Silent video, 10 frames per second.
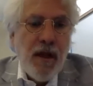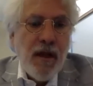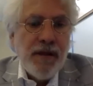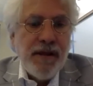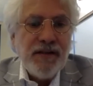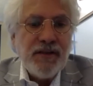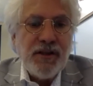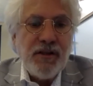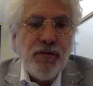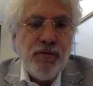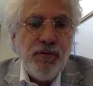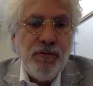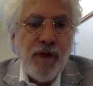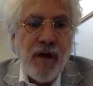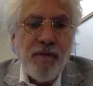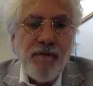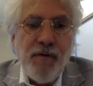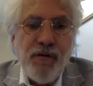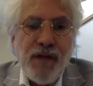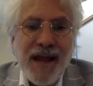The Institute of
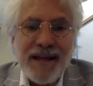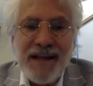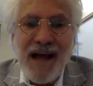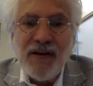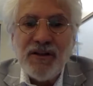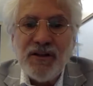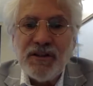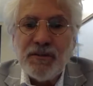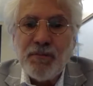Food Technologists